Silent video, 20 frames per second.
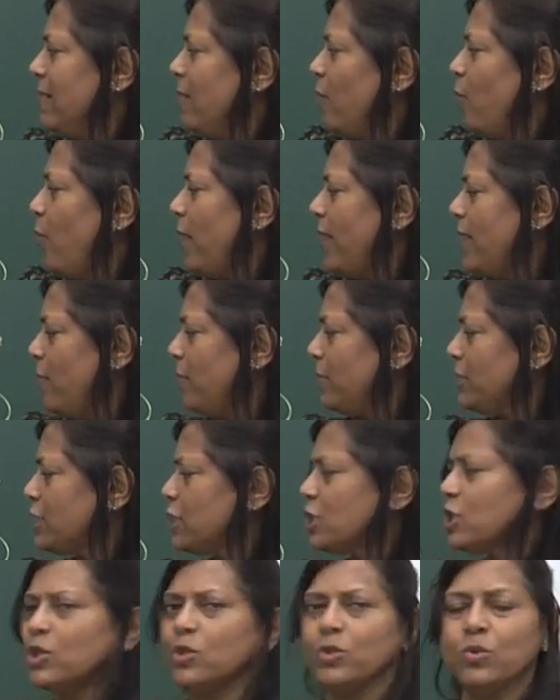1 over
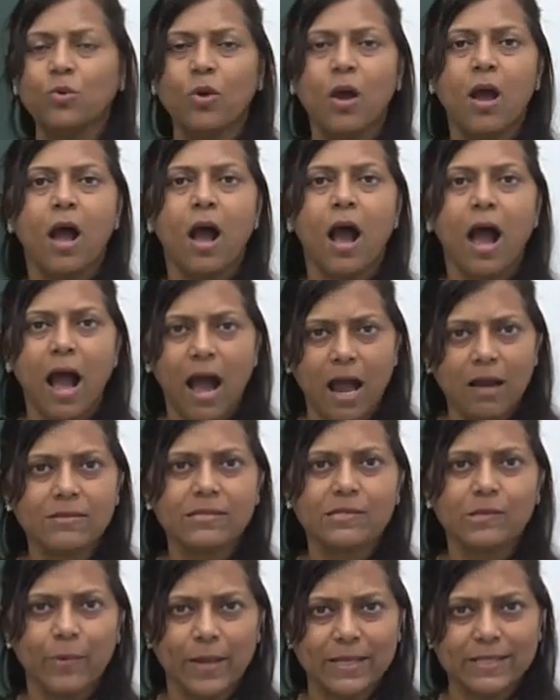2 r
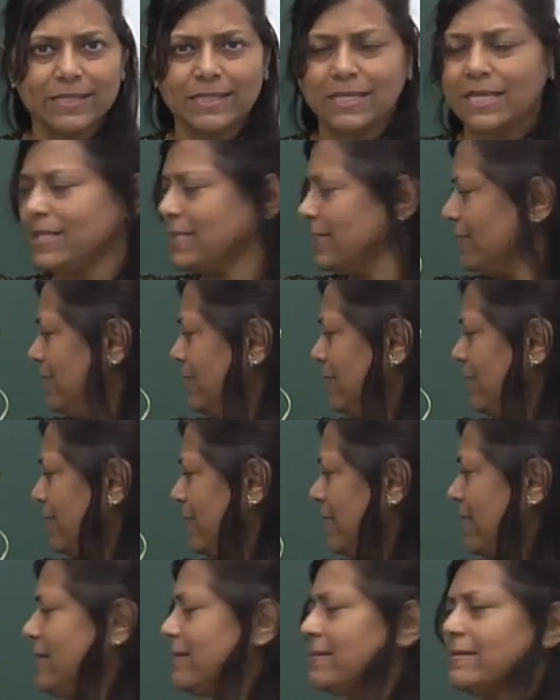squared theta
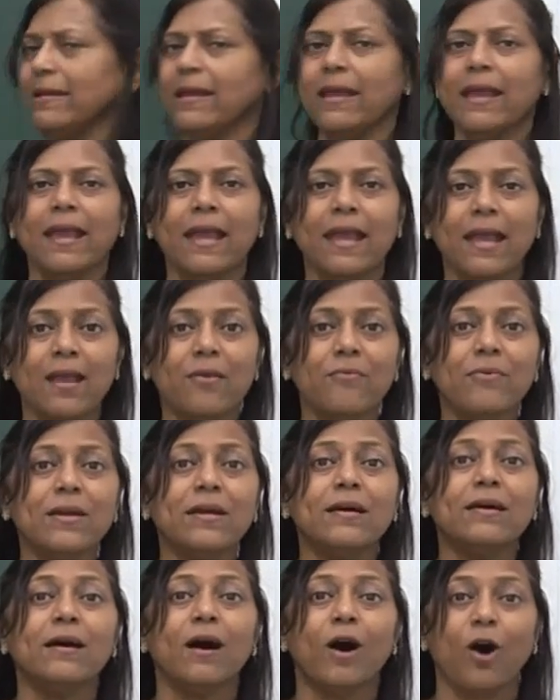is the
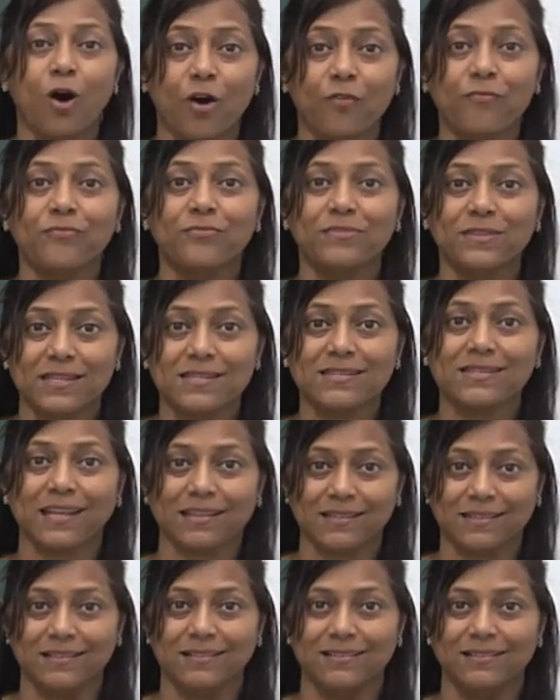area of the
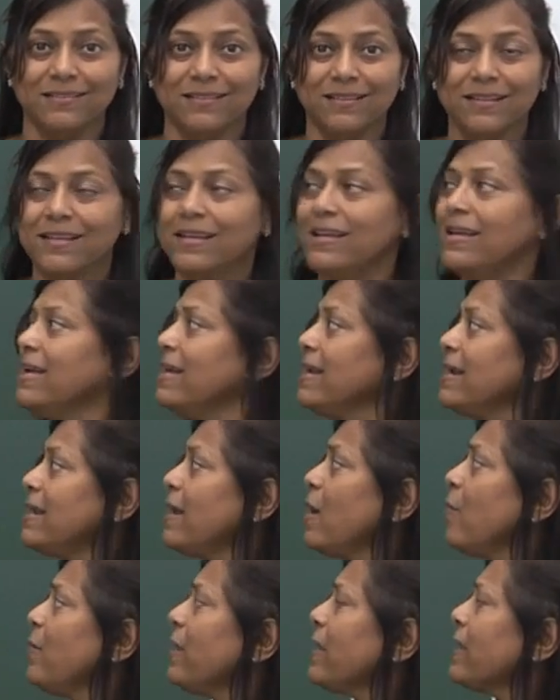sector.
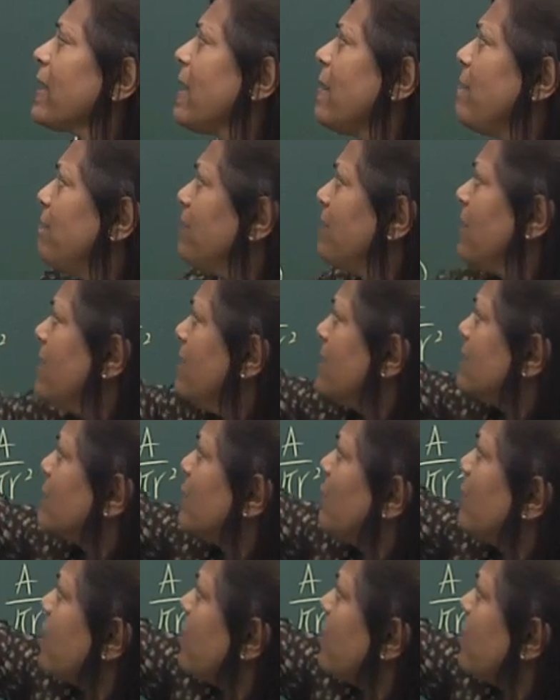Now we come, so